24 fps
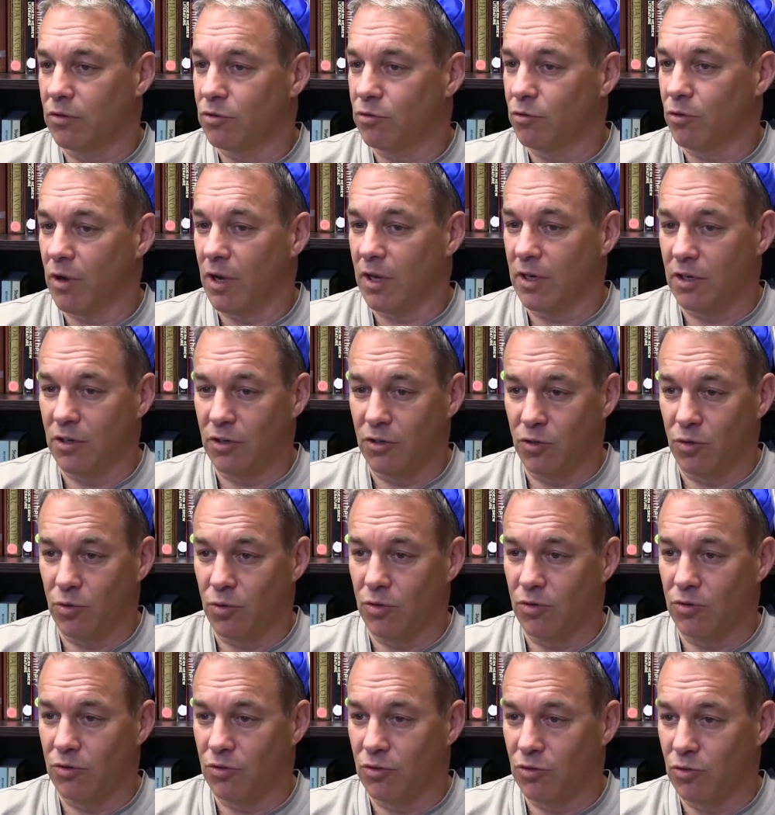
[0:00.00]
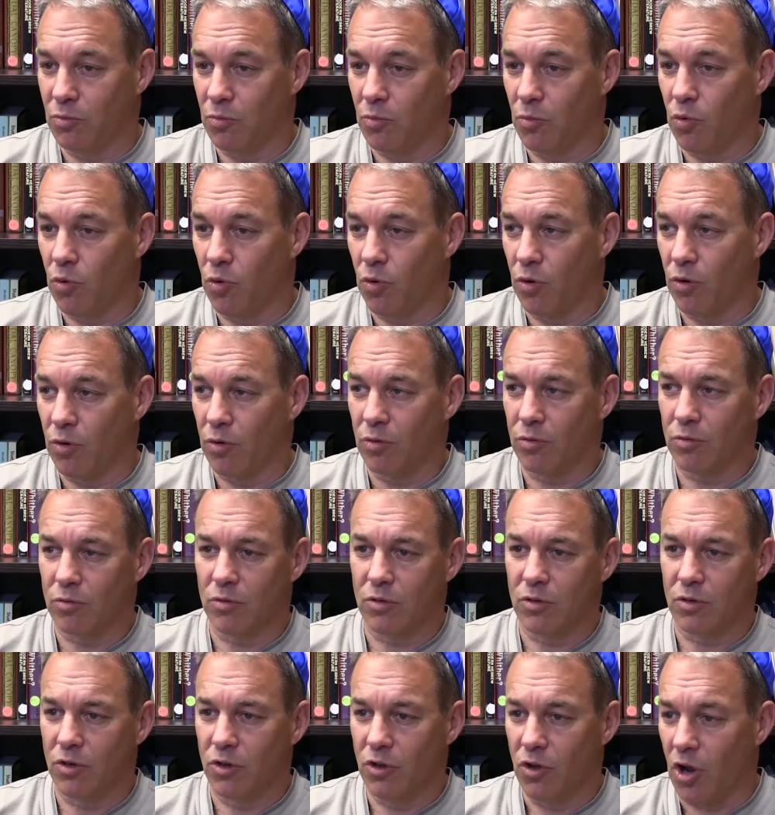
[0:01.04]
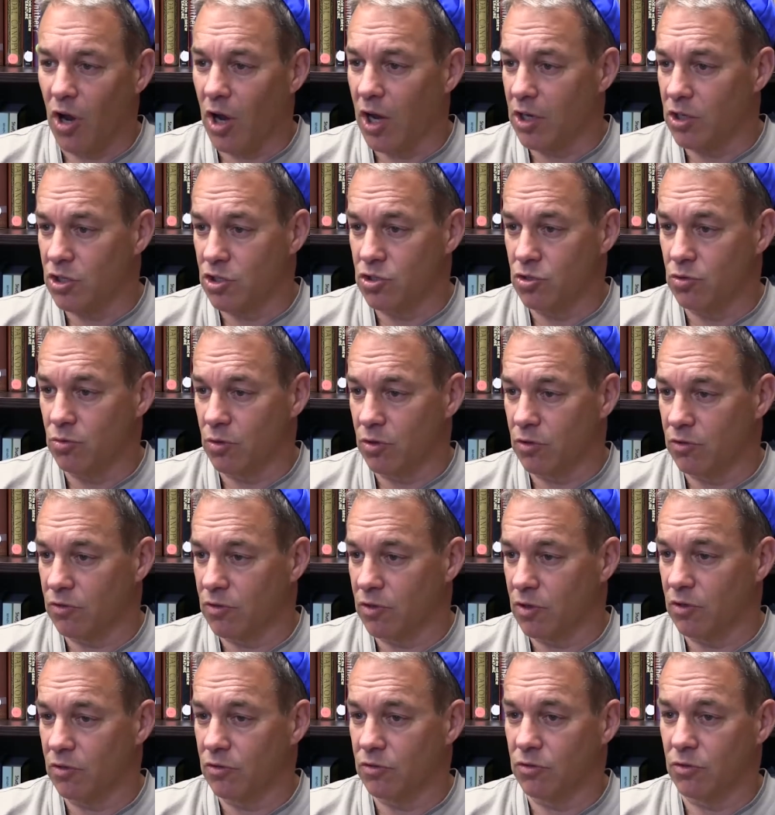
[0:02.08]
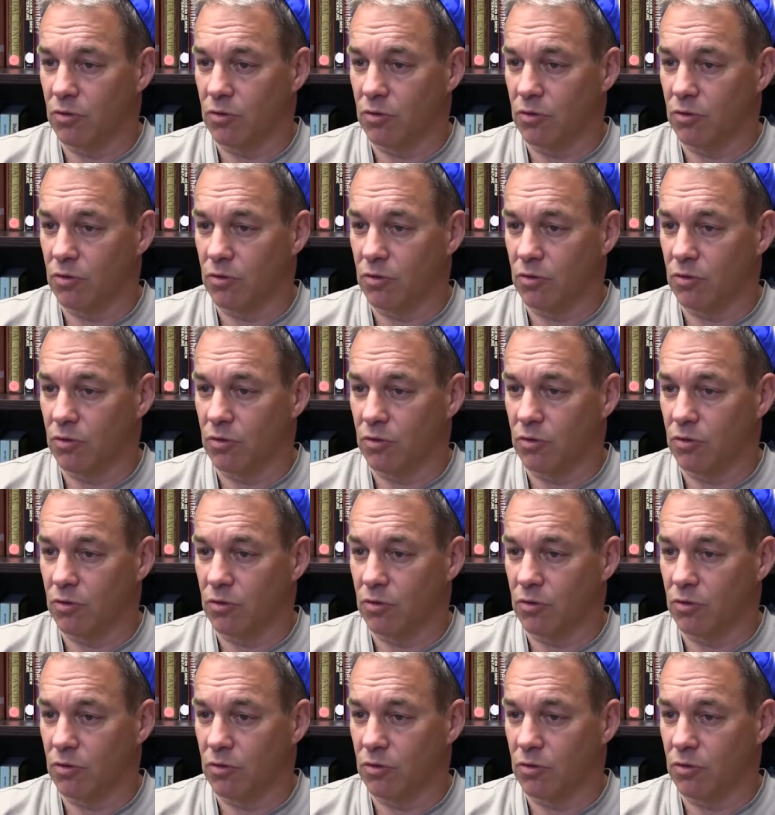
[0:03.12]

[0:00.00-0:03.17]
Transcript: trying to do is do more non-Jewish things.